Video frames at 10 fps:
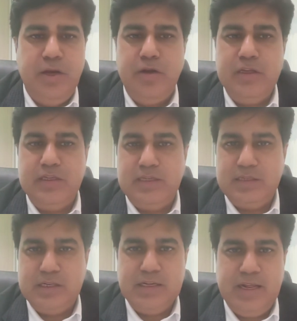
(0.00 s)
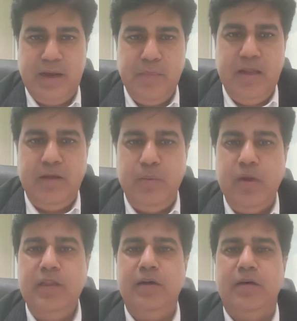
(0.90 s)
Now there is a discussion happening
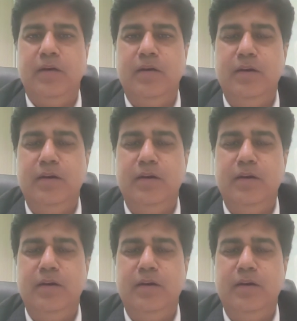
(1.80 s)
whether